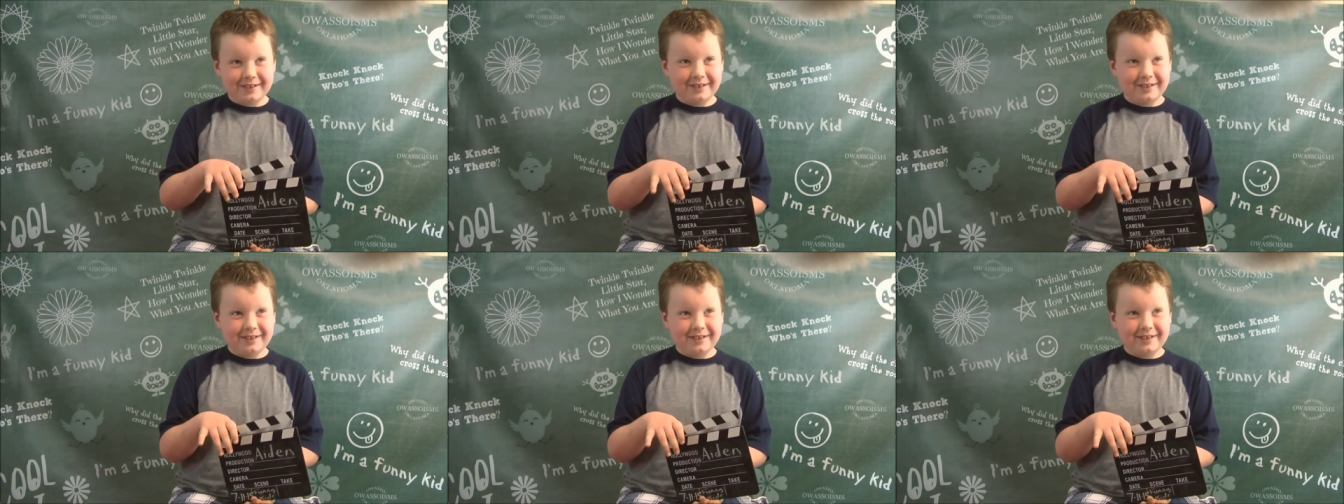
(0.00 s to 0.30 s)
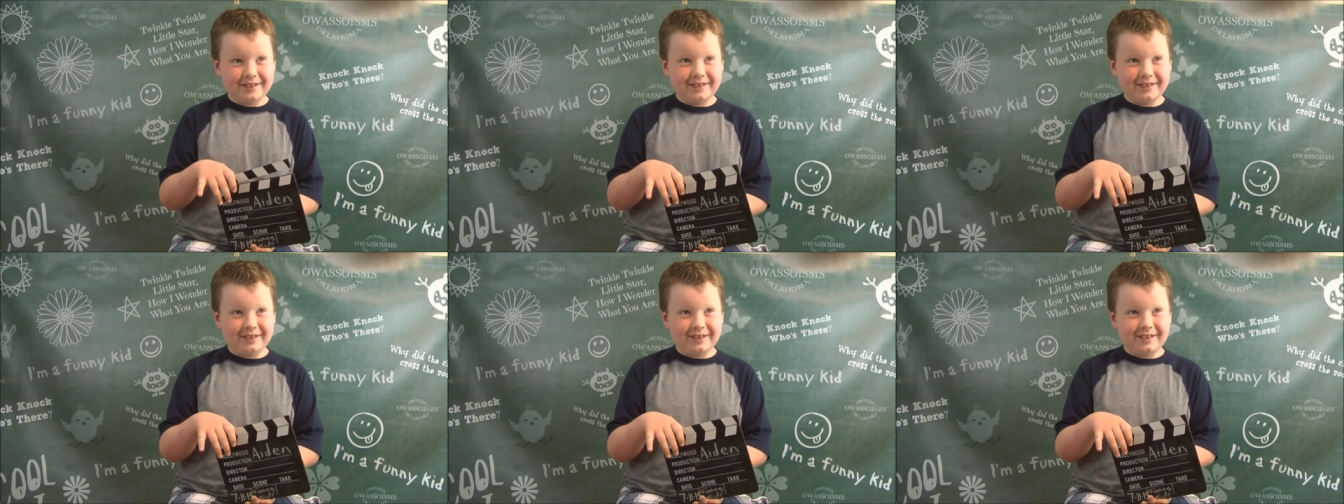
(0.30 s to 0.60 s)
most
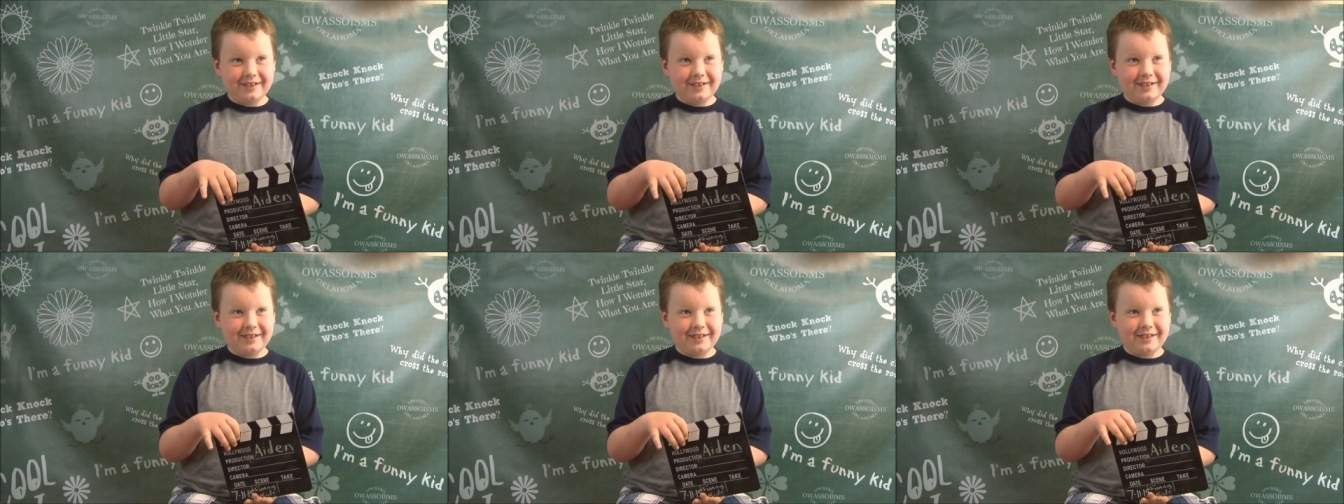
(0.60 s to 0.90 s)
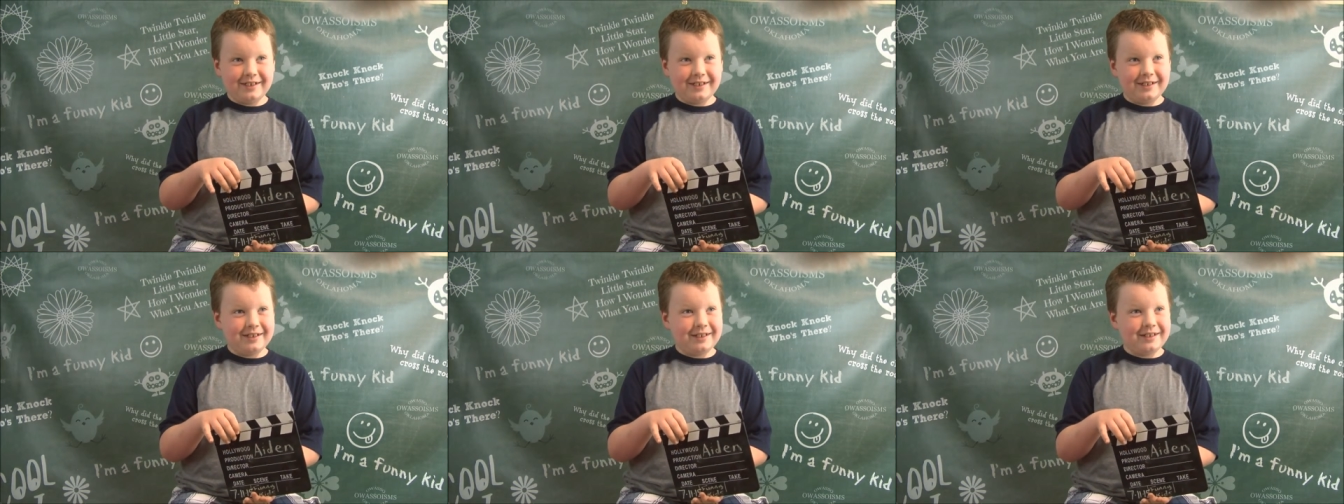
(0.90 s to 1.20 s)
of the time.
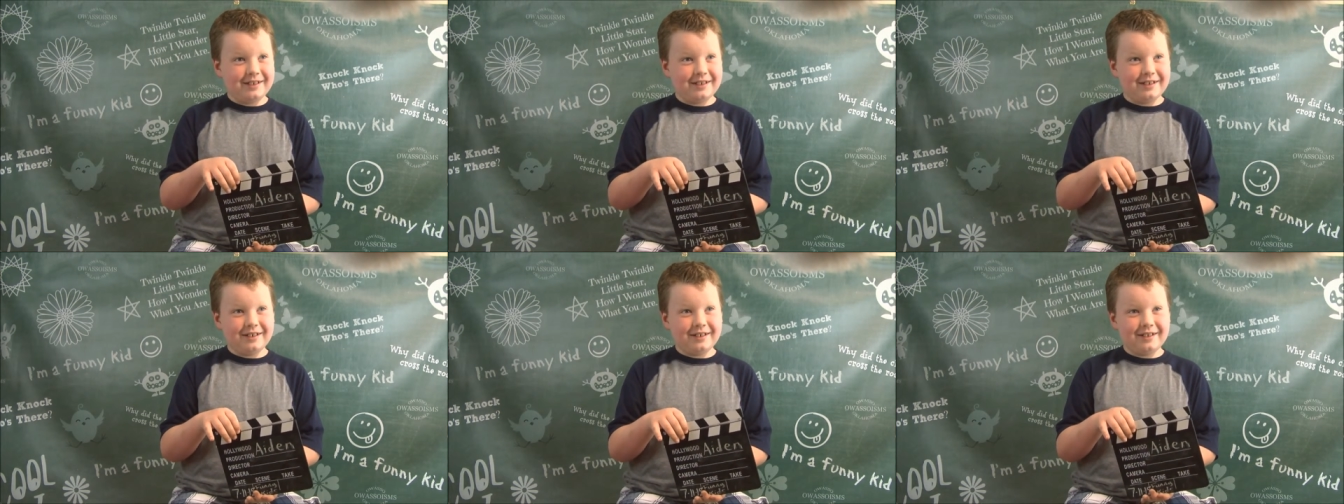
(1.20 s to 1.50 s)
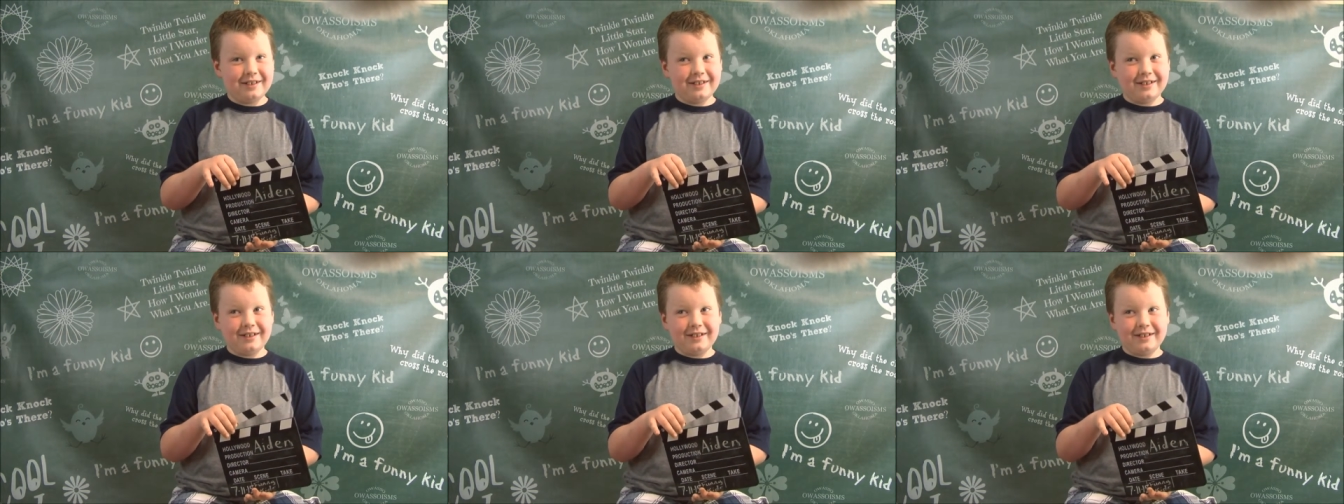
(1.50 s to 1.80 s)

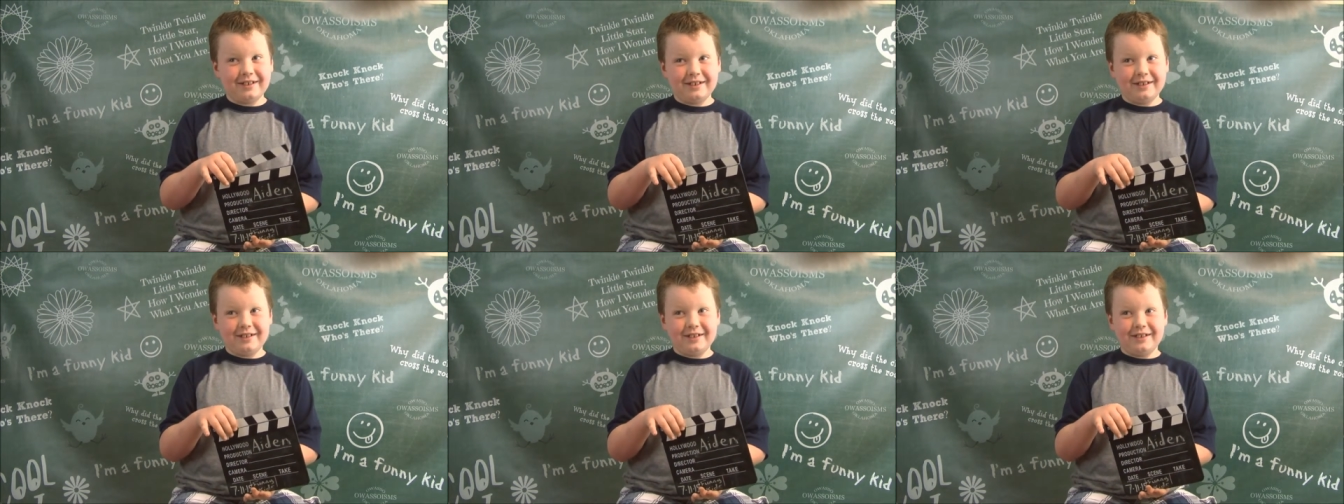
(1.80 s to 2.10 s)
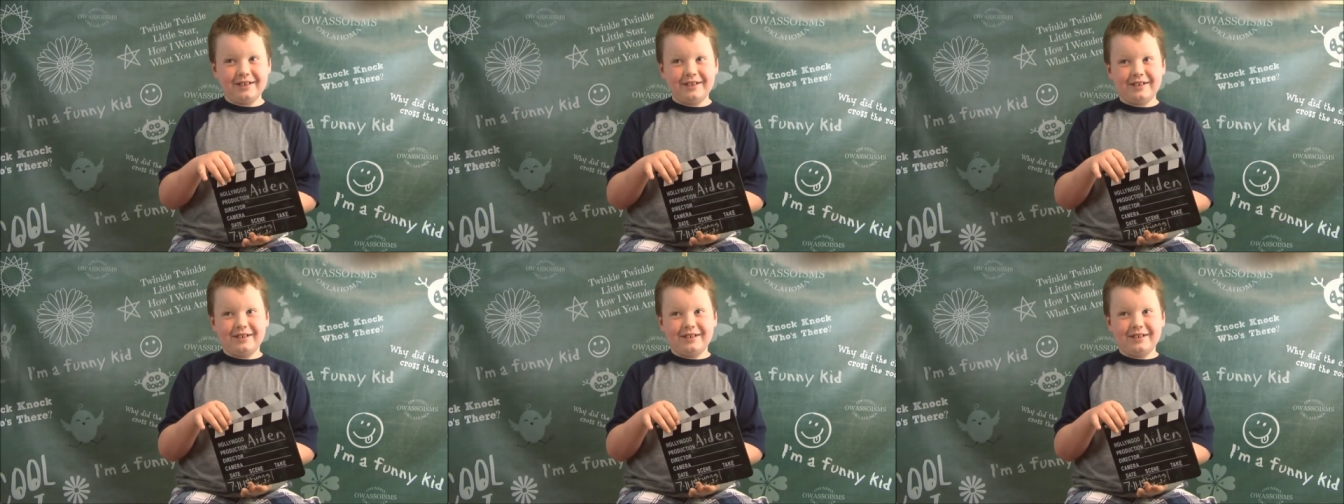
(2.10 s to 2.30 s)
Mud?